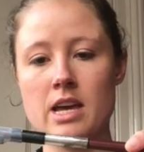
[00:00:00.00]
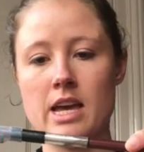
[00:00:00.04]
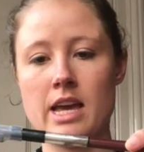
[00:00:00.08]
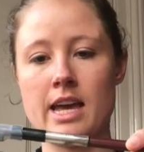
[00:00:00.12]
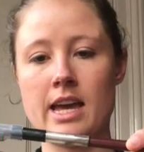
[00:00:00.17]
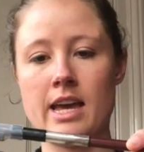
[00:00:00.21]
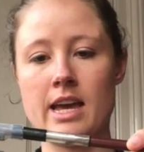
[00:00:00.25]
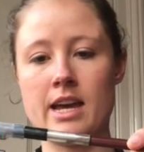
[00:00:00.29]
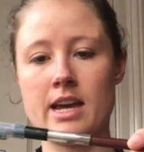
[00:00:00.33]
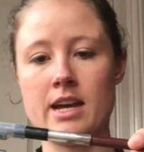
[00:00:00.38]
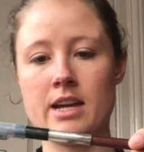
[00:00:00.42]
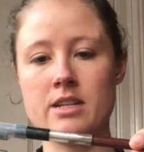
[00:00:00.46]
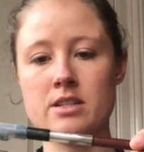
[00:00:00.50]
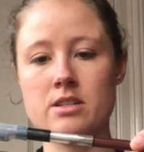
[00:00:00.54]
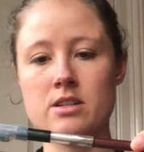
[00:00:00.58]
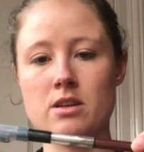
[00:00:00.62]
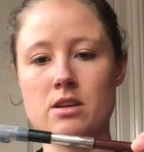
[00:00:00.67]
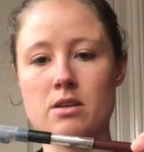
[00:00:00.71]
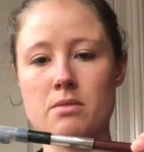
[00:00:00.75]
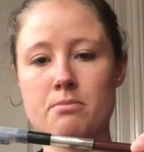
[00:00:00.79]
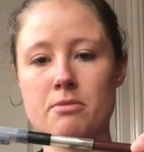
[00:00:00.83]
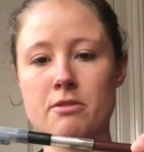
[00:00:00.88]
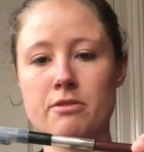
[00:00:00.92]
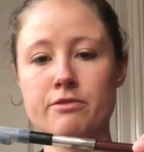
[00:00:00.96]
And
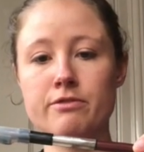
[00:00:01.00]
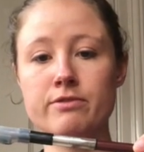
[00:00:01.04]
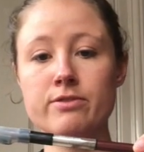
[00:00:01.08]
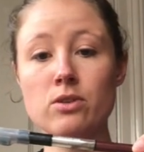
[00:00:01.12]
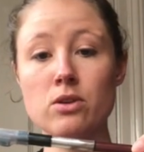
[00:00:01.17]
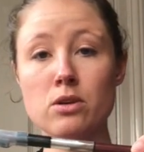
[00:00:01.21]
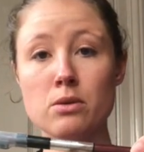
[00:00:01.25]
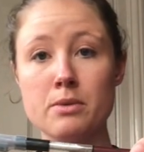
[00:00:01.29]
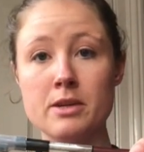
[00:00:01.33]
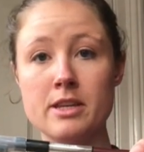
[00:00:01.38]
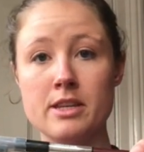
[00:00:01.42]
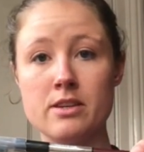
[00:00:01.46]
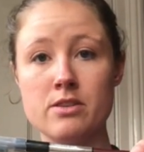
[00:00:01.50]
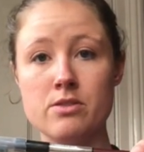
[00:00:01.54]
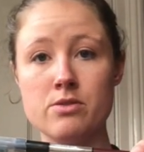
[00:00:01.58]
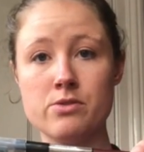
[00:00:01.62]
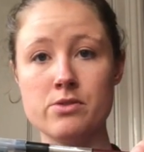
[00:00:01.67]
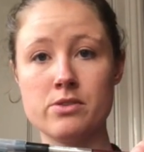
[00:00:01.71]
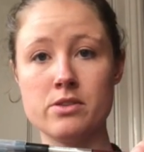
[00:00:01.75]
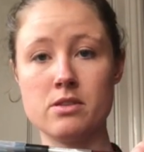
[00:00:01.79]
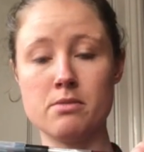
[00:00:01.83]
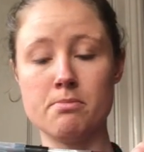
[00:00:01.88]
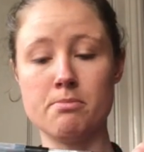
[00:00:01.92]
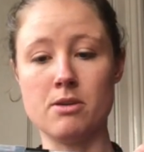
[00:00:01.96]
before we use
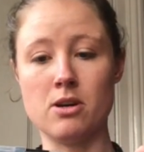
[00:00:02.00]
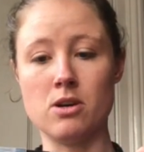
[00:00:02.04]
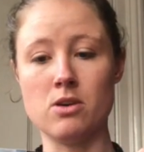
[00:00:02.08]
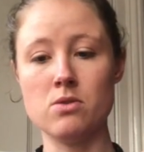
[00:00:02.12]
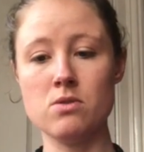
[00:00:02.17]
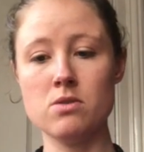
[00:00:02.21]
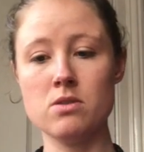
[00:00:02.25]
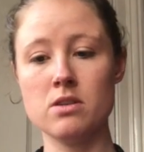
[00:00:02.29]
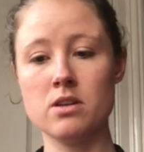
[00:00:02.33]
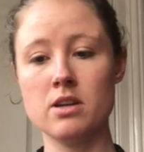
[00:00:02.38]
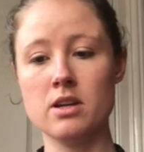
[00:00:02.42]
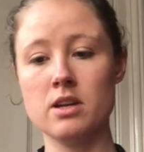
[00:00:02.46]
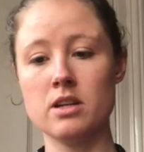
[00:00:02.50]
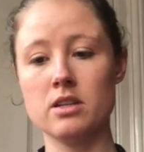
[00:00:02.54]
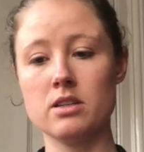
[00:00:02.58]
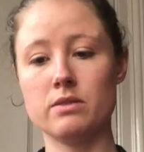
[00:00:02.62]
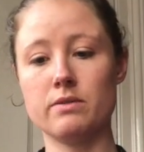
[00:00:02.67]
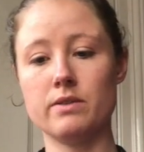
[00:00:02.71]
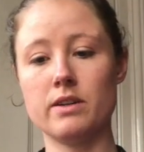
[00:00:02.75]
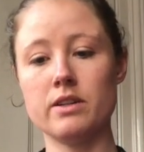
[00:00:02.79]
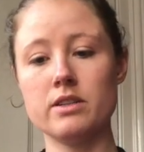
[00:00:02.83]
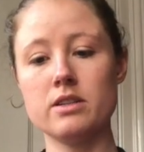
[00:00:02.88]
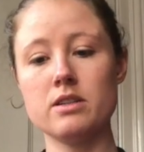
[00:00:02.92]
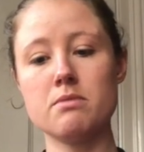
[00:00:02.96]
the bow, it's
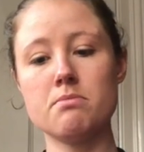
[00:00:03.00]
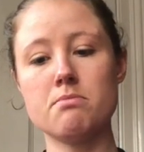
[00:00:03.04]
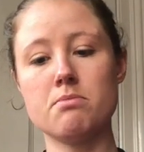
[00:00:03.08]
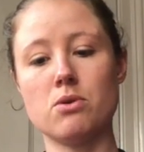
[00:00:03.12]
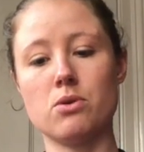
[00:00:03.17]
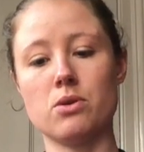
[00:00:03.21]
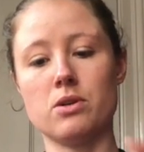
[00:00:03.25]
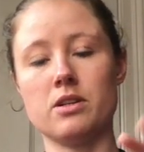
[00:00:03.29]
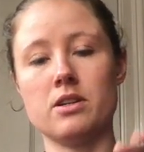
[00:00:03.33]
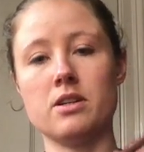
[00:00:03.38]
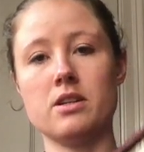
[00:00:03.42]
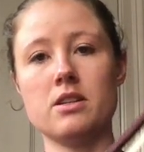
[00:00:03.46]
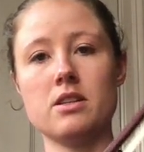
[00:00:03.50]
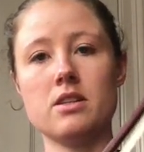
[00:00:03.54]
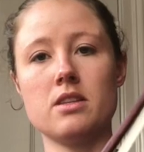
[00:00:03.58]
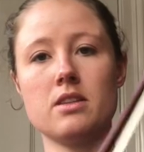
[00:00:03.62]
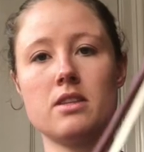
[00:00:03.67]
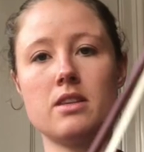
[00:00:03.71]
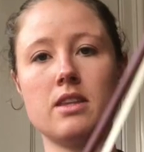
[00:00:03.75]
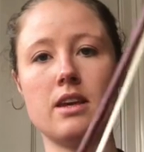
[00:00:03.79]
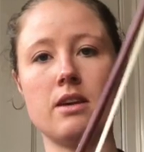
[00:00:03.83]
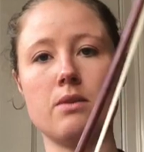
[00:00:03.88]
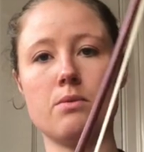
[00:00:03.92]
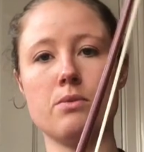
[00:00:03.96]
very important
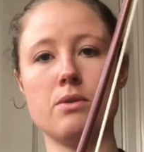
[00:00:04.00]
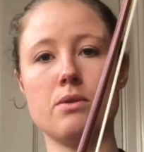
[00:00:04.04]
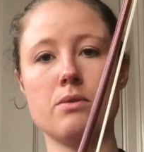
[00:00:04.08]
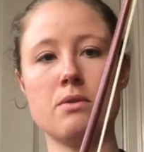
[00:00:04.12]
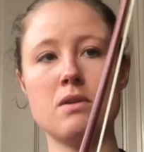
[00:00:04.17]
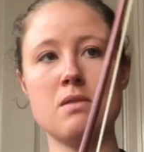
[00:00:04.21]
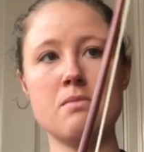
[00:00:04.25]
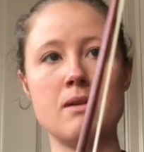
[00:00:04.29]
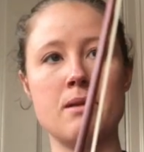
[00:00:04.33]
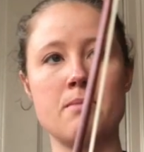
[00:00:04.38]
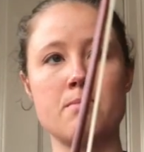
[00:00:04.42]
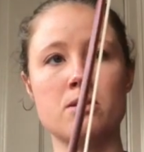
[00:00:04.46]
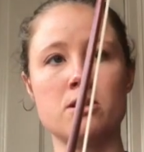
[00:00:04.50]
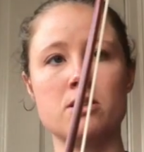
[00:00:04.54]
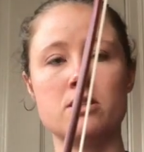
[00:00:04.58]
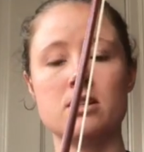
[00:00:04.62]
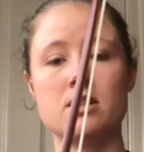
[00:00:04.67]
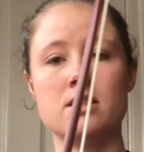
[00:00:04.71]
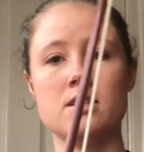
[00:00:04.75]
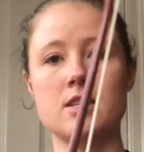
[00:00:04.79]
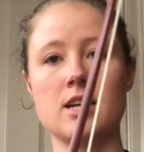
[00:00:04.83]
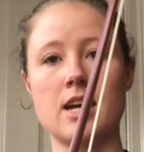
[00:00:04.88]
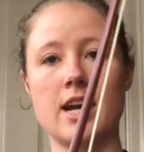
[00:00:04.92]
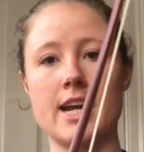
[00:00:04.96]
that we remember
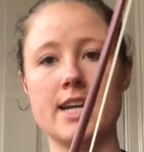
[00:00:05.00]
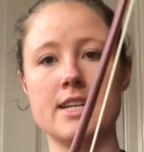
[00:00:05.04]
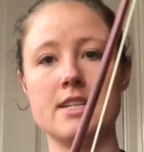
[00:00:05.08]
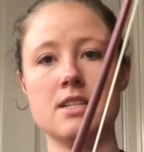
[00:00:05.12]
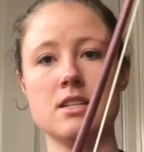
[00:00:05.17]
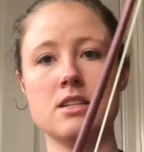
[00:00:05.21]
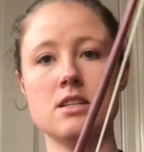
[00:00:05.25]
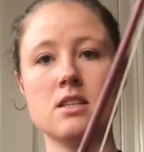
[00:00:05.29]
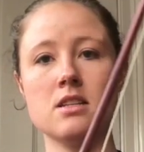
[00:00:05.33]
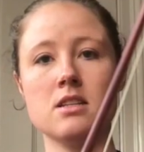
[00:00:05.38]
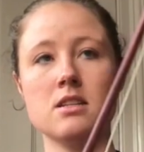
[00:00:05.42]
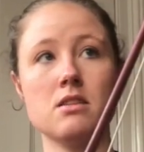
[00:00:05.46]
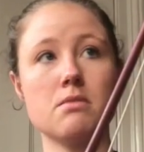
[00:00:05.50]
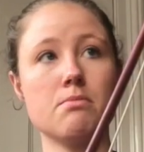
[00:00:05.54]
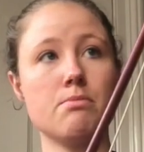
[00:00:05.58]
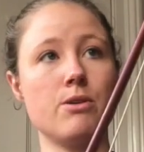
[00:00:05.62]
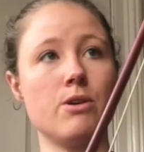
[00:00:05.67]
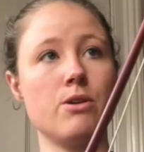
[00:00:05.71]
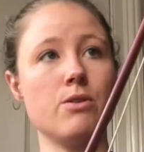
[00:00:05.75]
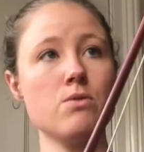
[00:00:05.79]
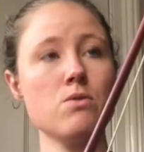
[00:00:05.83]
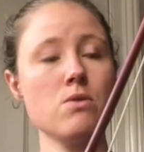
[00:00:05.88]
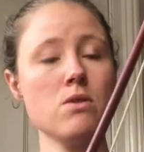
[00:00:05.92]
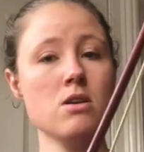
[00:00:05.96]
to tighten the
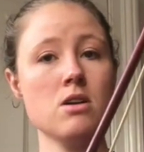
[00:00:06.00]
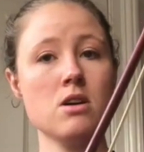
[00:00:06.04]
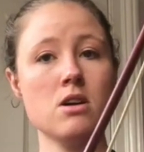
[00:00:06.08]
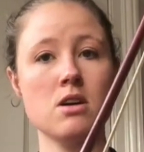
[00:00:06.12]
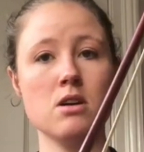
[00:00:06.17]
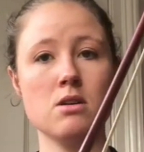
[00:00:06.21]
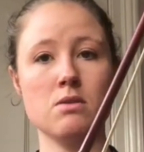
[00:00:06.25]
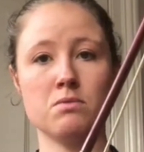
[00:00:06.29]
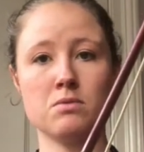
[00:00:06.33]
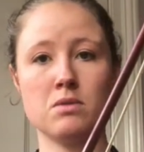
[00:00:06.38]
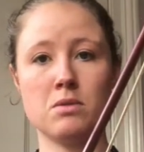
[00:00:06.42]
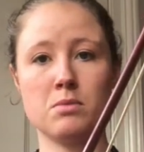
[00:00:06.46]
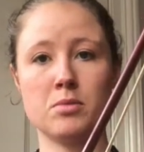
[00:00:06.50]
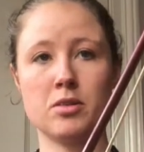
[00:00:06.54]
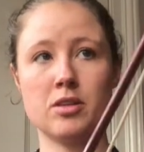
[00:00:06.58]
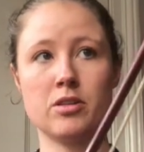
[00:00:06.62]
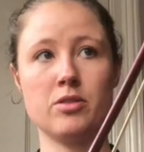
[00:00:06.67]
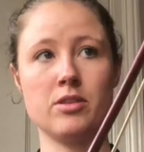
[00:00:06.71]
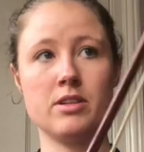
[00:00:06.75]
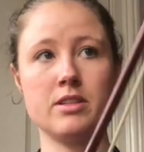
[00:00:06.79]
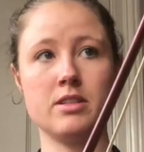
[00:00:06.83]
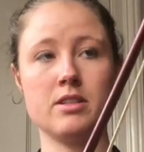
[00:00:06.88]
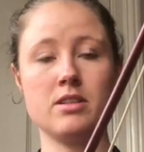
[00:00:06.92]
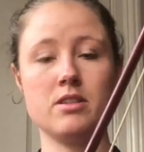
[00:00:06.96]
bow when we're
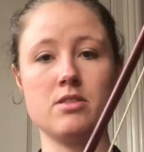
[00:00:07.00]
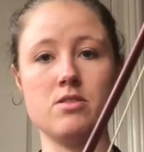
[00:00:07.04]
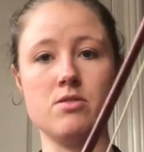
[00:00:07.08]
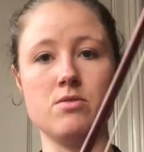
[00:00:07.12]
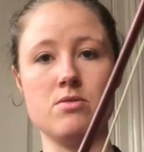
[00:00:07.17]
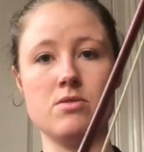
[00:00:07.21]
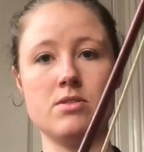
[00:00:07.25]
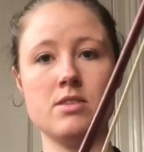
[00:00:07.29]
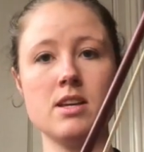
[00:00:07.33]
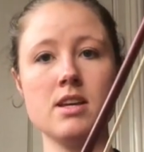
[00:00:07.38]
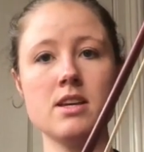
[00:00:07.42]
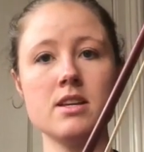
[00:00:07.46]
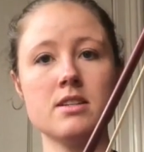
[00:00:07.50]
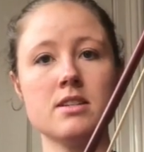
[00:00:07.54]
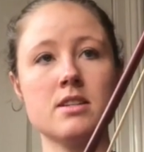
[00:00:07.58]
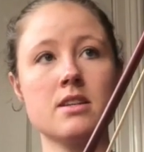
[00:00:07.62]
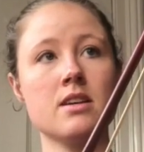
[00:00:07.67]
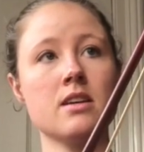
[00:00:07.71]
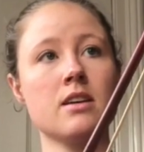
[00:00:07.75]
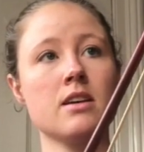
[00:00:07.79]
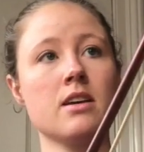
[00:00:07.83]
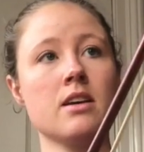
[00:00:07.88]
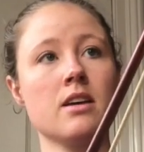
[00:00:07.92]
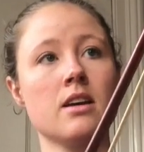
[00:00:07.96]
going to use it,
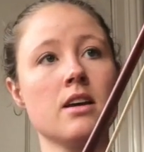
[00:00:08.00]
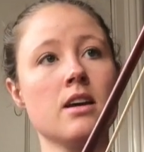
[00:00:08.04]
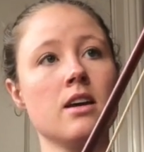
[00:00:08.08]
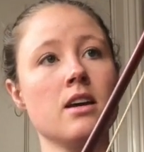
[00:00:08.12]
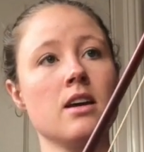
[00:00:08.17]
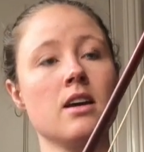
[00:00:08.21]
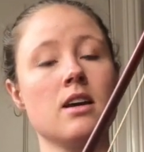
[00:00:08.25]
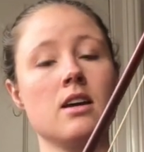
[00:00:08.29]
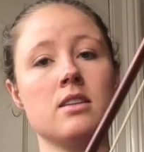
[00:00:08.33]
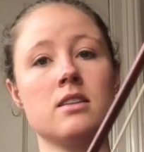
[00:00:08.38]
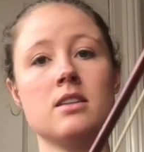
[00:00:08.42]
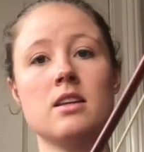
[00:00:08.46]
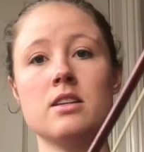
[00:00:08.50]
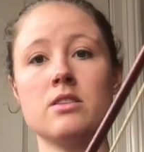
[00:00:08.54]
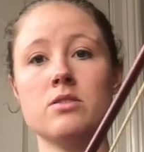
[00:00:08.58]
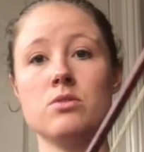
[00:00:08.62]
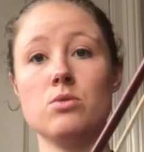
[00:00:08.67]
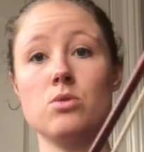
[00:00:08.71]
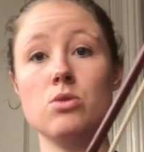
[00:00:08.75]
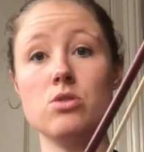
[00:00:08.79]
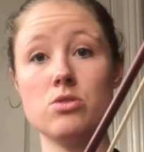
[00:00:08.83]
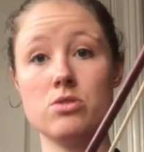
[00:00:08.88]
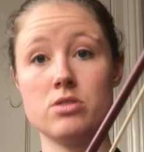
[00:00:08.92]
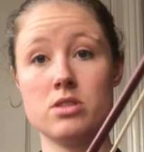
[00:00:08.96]
and then
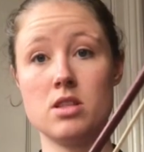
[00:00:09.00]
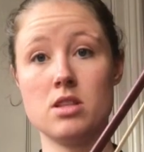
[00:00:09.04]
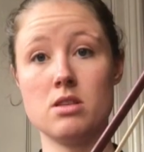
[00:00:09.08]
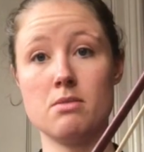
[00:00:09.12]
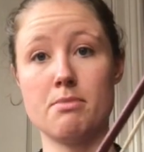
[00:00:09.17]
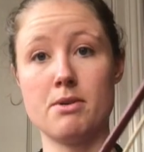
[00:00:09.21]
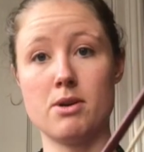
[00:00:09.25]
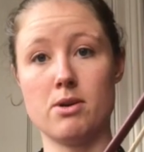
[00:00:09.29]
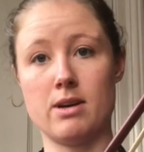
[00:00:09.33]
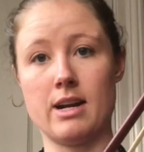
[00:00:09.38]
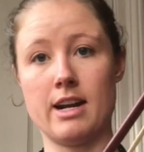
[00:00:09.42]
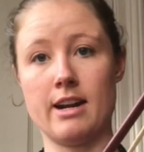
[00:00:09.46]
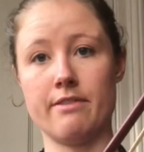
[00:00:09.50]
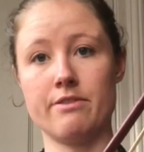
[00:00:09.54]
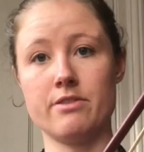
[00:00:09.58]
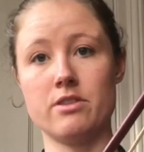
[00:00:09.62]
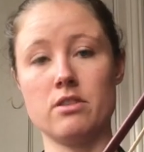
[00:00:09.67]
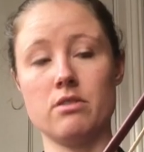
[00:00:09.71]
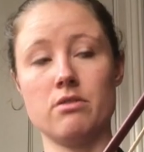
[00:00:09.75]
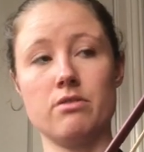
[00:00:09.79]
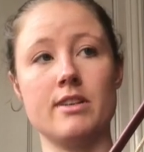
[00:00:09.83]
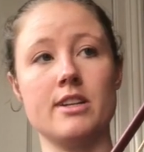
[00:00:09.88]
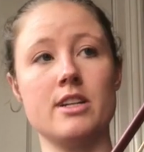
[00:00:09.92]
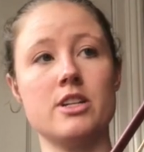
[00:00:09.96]
loosen the bow after
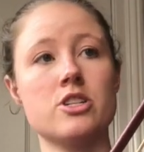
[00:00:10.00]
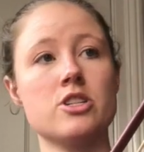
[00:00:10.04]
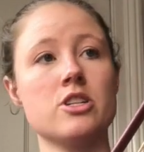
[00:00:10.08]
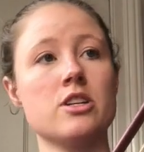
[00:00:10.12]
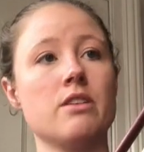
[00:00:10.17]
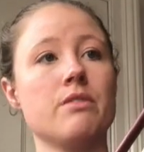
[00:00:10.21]
you finish.